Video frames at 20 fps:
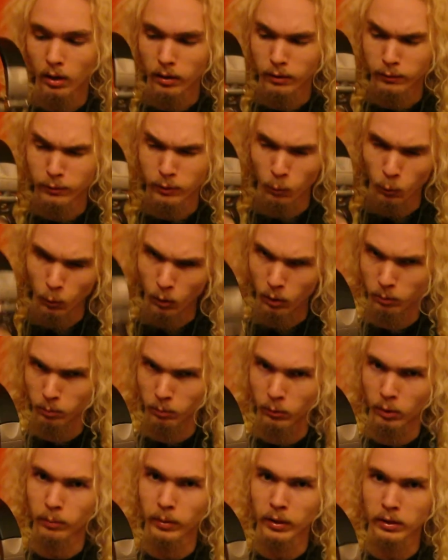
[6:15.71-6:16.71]
If you want
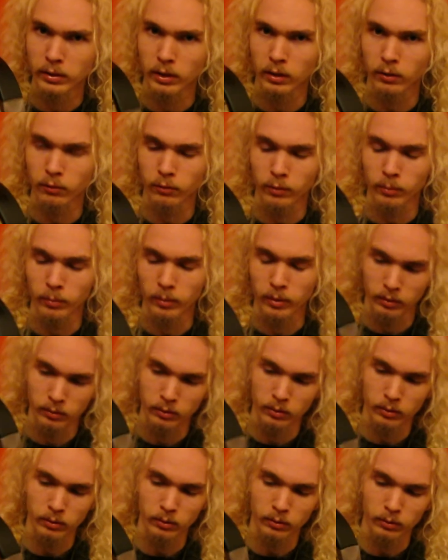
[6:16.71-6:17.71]
more bass out of them and
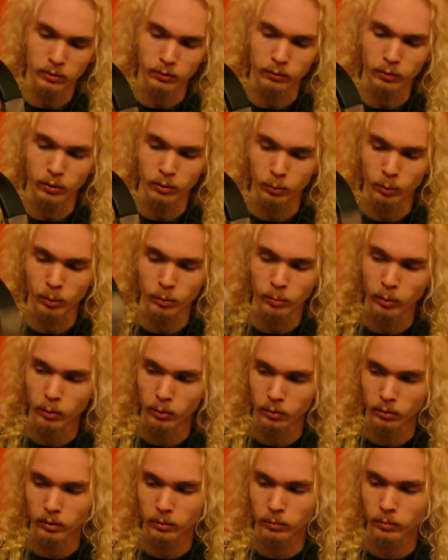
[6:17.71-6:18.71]
you've already
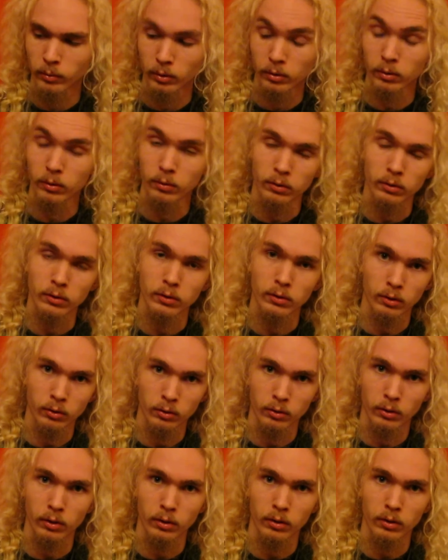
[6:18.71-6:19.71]
bought them, or you just
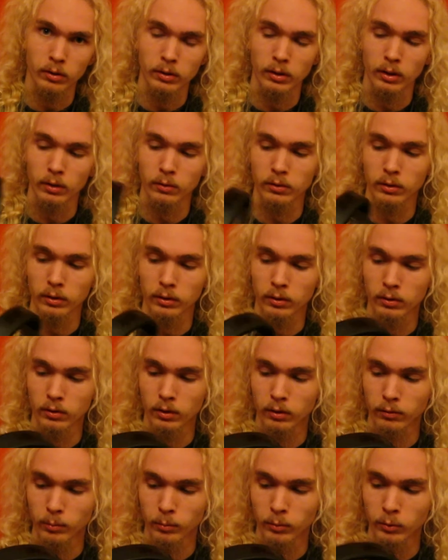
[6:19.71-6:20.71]
enjoy the sound signature
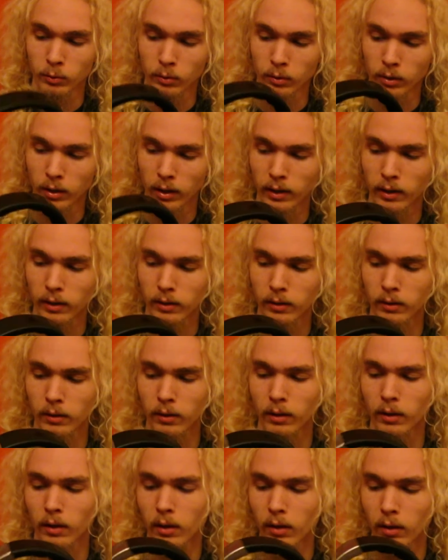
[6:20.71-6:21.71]
of them, you can.
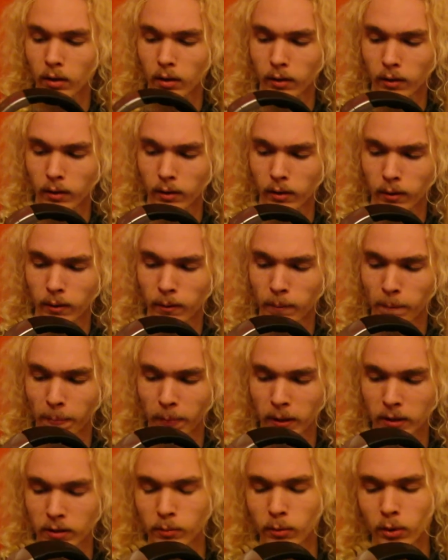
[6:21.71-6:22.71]

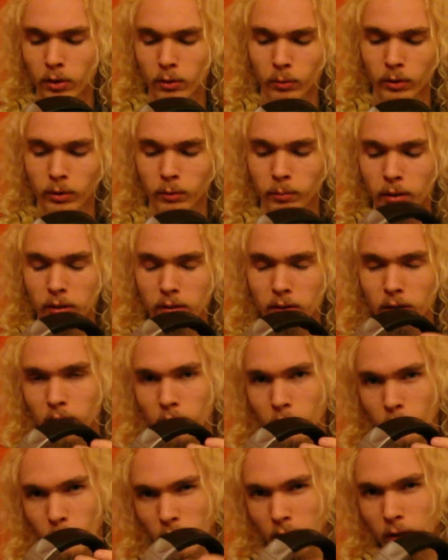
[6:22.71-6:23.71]
There's a mod where you basically
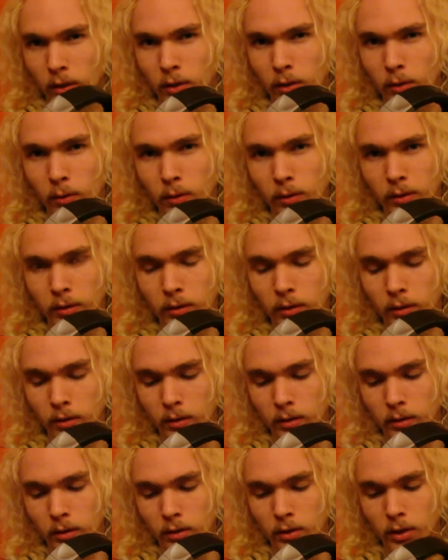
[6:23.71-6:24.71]
drill a hole
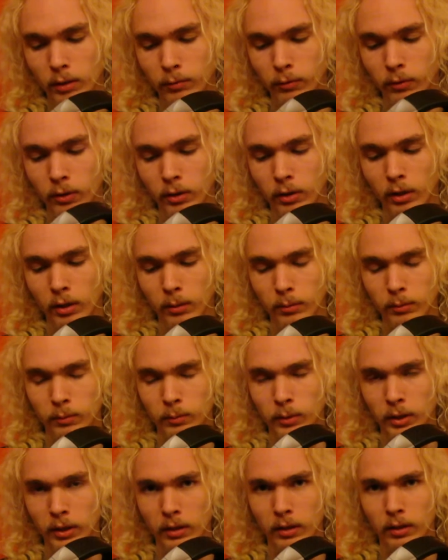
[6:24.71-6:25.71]
in the top of the cups,
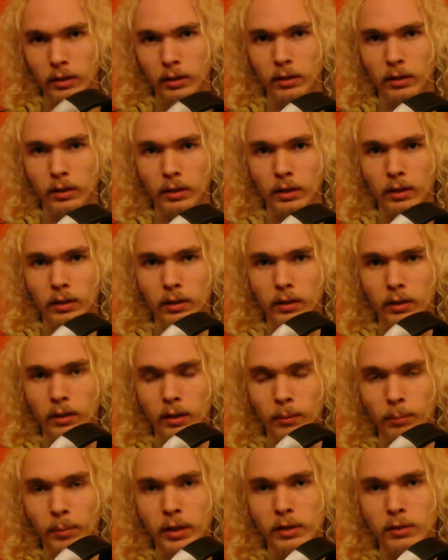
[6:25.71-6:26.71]
making
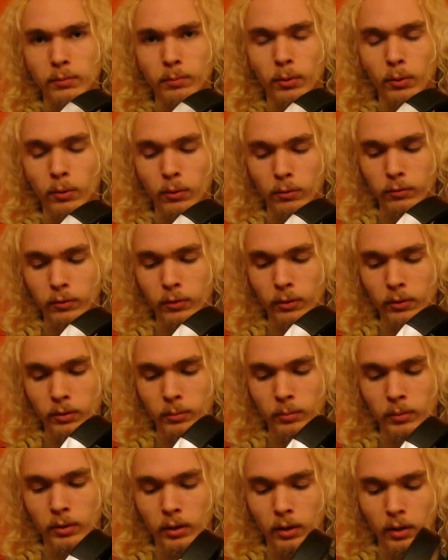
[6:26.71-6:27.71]
a bass port for them,